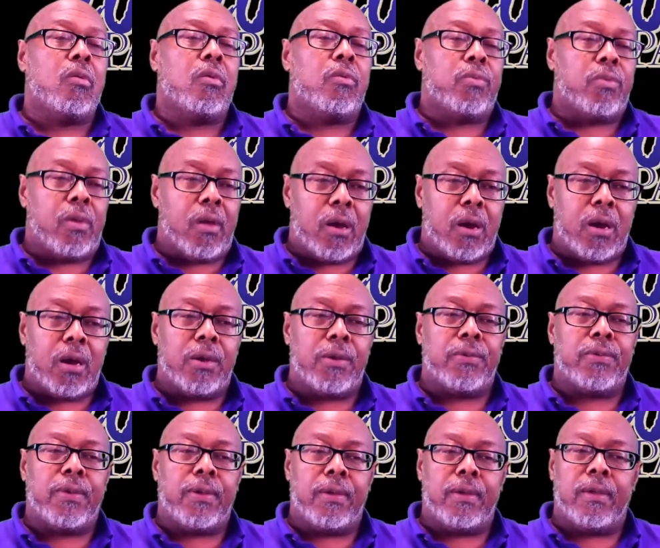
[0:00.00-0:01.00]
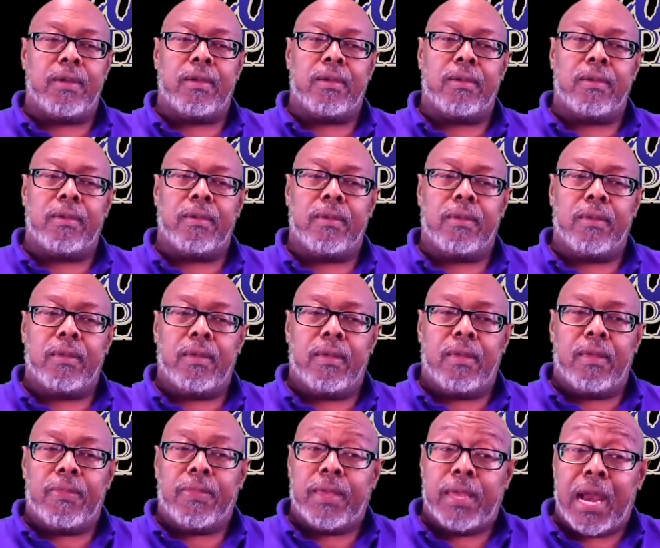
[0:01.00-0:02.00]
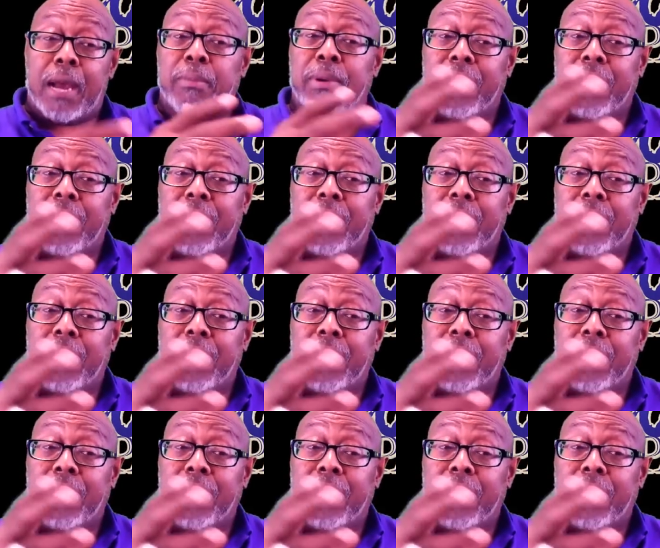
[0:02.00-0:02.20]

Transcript: nod his head. Then I